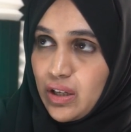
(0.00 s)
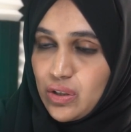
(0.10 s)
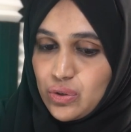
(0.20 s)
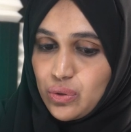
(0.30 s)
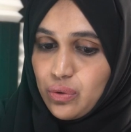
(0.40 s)

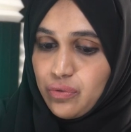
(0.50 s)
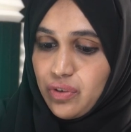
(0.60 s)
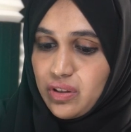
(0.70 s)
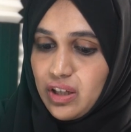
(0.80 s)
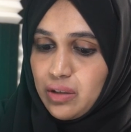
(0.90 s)
So
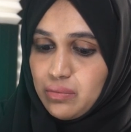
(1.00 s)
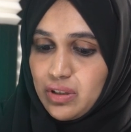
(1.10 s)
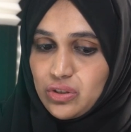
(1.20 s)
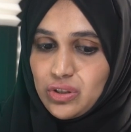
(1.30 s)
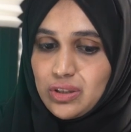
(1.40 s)
for them,
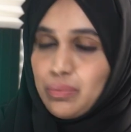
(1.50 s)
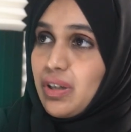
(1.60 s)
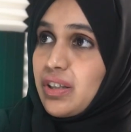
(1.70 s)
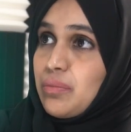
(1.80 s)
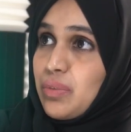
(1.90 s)
it's just a
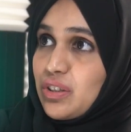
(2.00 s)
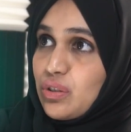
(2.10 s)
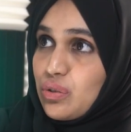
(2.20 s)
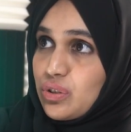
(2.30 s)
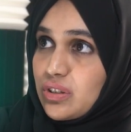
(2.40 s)
plug-and-play
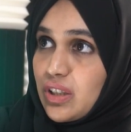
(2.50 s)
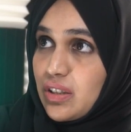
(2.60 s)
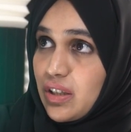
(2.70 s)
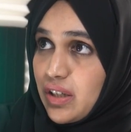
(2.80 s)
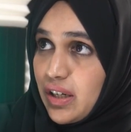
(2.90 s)
solution that
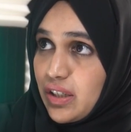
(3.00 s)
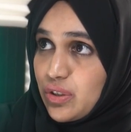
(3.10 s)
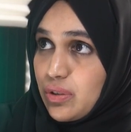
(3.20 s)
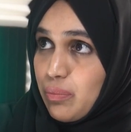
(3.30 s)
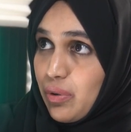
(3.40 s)
they're ready
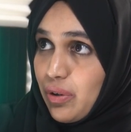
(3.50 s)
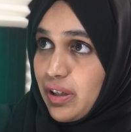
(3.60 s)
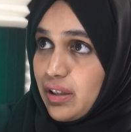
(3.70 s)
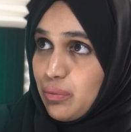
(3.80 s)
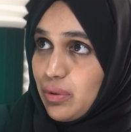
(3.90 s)
to
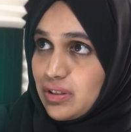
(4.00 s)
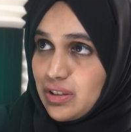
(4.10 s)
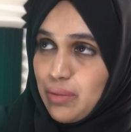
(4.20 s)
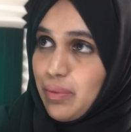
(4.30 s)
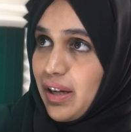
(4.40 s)
deploy once
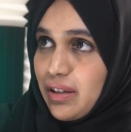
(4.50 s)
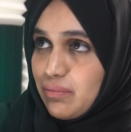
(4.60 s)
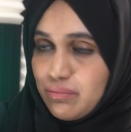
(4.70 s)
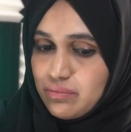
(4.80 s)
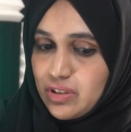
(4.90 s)
they buy
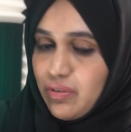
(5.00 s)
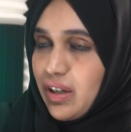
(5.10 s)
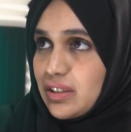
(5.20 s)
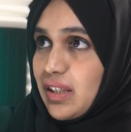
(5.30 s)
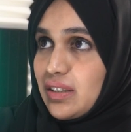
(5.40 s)

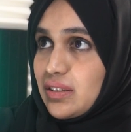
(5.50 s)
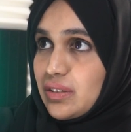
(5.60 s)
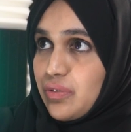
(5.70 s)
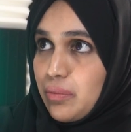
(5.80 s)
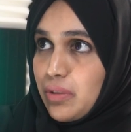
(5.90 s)
device license
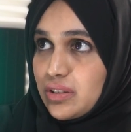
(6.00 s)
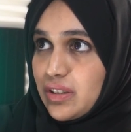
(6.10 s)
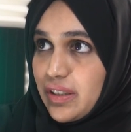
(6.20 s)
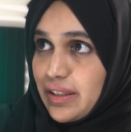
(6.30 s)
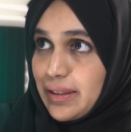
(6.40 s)
from us
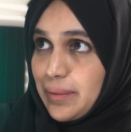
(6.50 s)
directly.